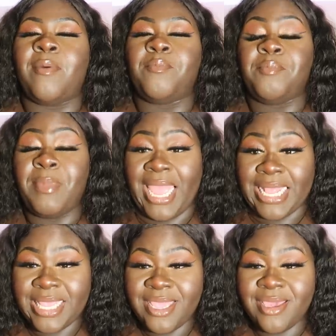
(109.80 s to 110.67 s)

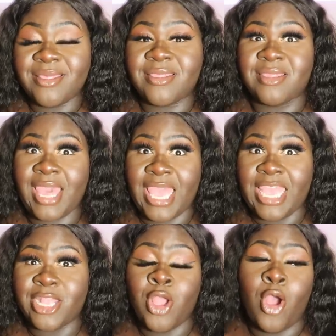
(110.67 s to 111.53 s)
men
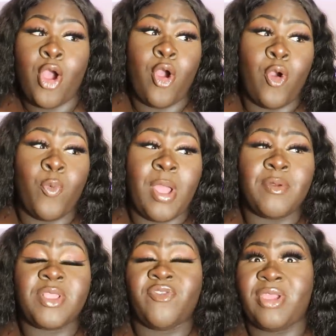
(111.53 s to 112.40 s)
saying oh
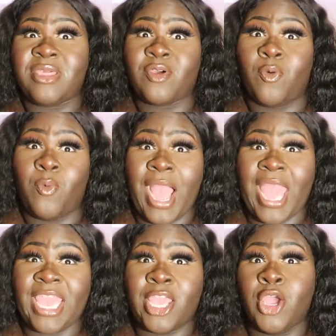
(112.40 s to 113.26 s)
well the reason
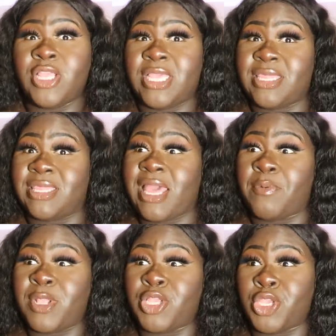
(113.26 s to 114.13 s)
why this is
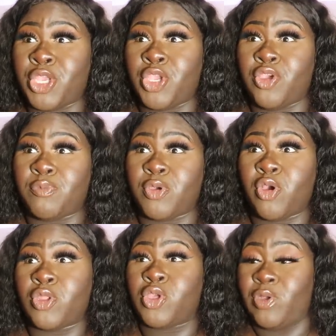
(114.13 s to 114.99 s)
happening to you
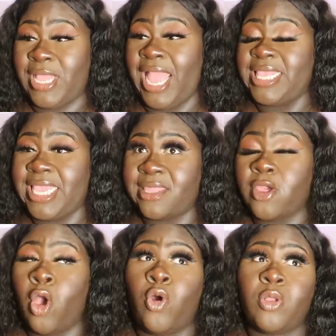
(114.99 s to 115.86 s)
because you're like this
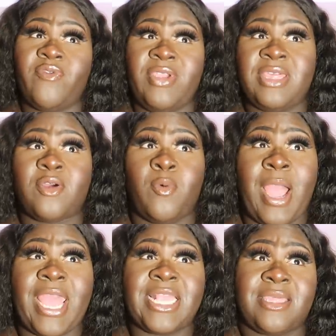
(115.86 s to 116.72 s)
or the reason
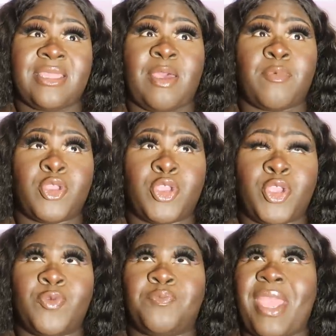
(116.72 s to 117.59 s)
why this happened to
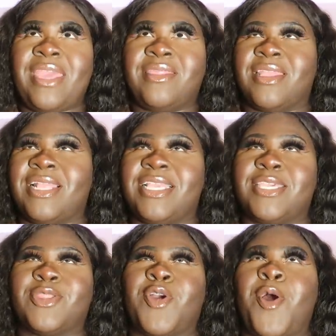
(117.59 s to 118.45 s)
you basically
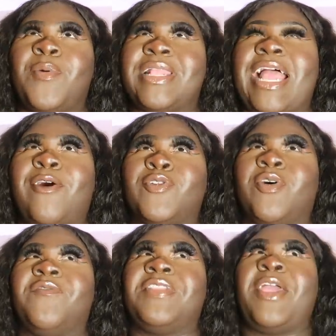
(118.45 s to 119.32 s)
just going out
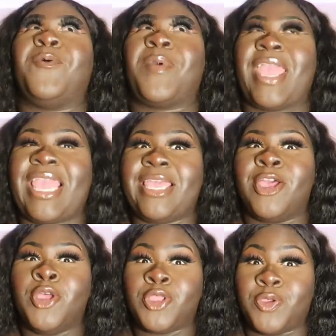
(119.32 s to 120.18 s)
of their way
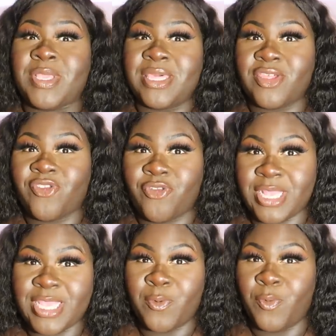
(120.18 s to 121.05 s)
to
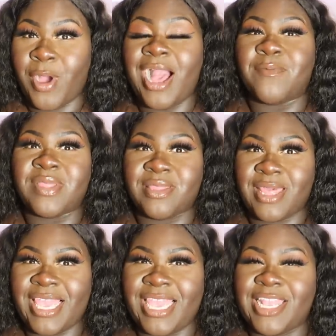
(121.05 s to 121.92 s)
discredit what i'm
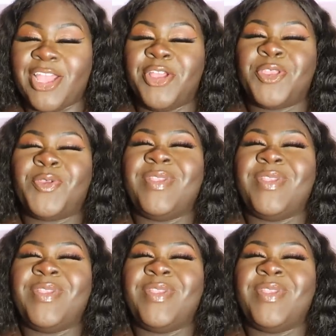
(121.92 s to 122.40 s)
saying to